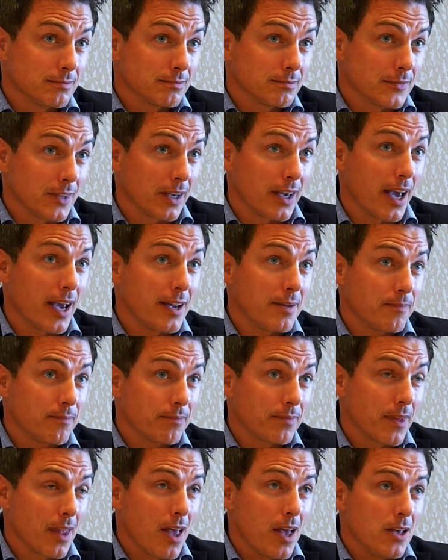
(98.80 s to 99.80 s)
Okay?
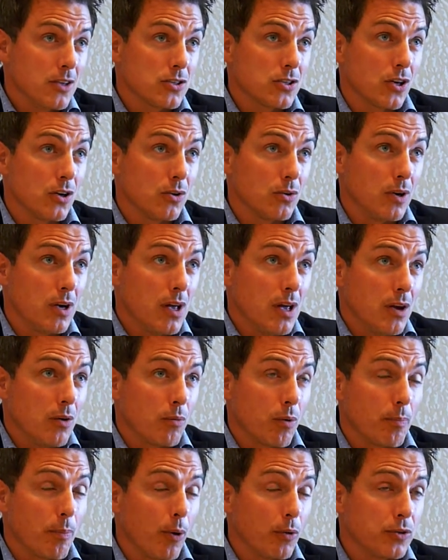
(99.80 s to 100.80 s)
So
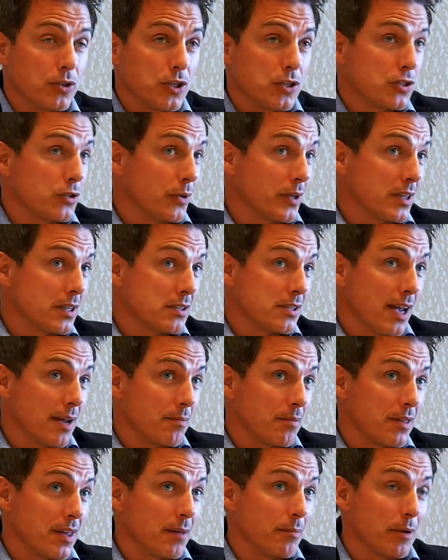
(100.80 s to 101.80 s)
we're both just doing the same
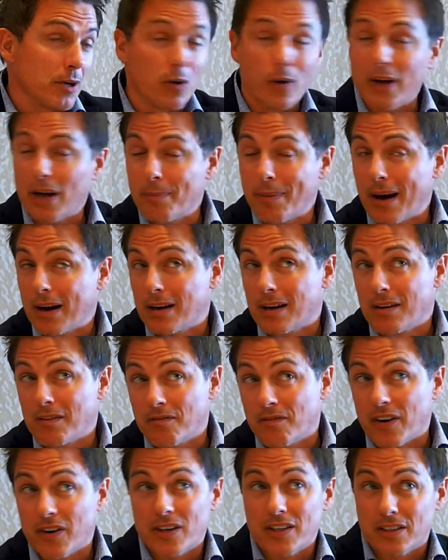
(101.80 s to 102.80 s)
thing, but going about it in
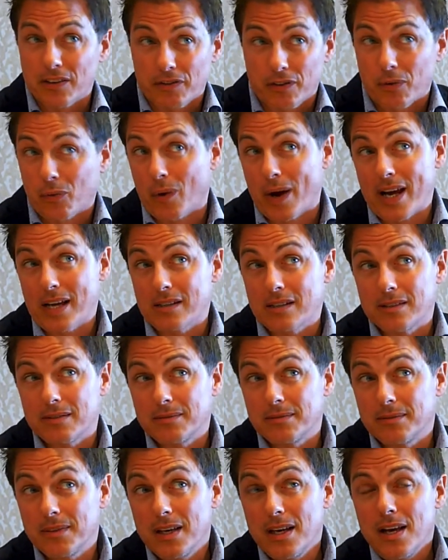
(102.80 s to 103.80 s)
very different ways.
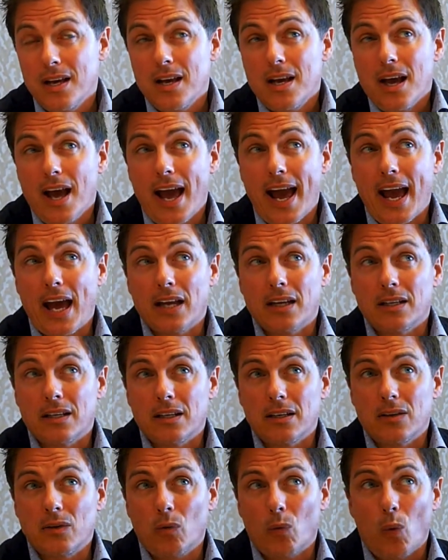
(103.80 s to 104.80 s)
And
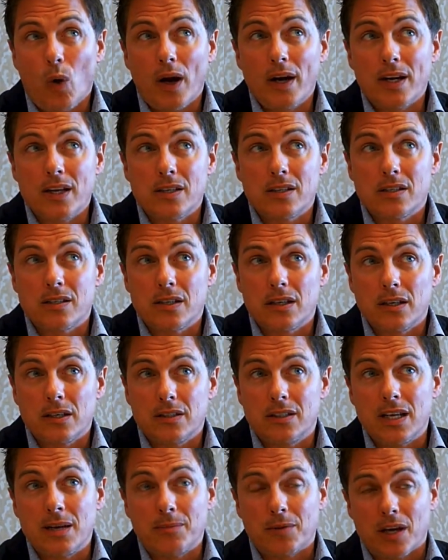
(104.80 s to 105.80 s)
one is
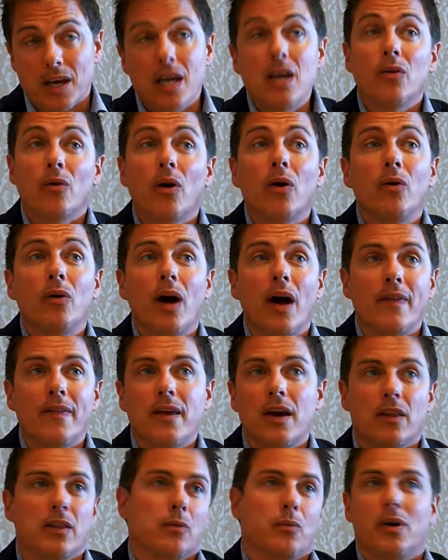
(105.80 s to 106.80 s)
deemed a hero, and
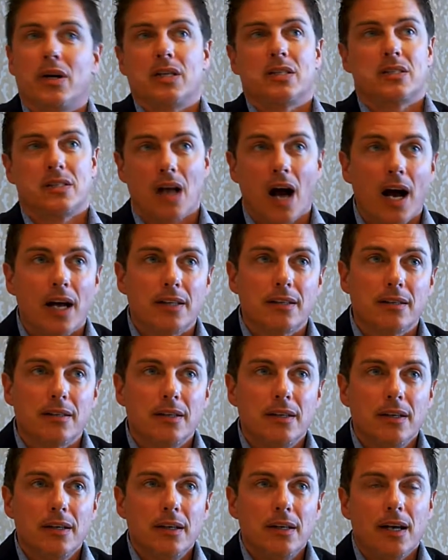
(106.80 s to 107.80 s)
the other one is not.
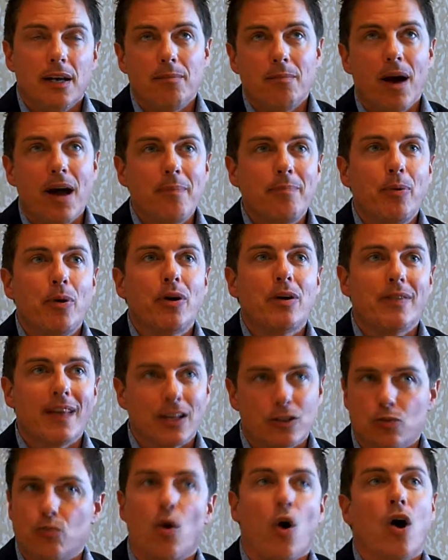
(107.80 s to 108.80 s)
In my book,
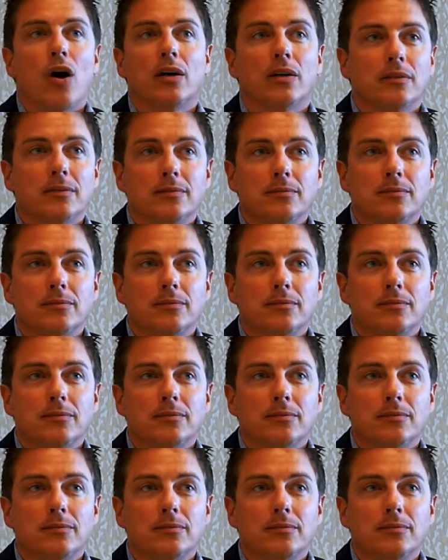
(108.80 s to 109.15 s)
that's wrong.